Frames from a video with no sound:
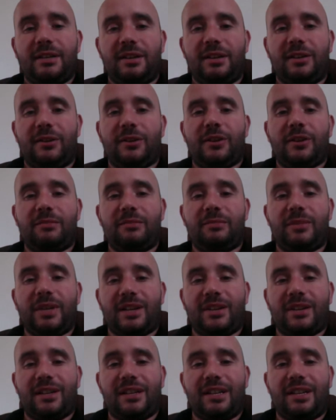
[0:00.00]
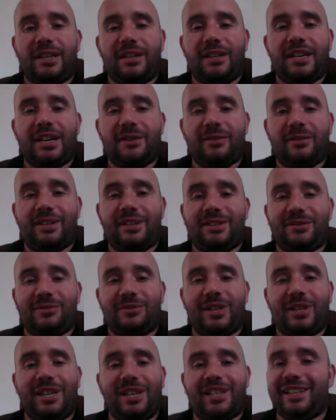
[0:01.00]
And looking back at that now,
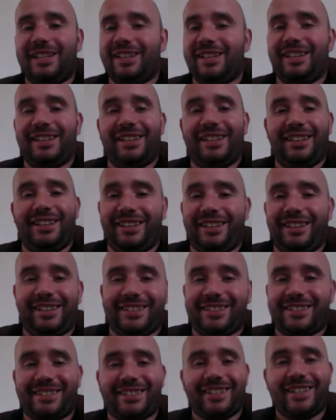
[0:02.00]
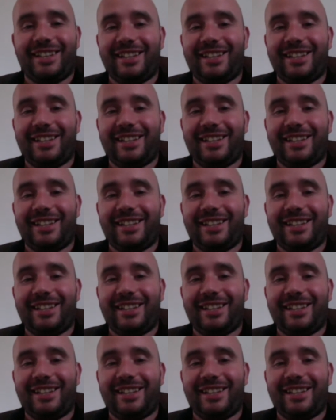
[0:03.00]
it's it's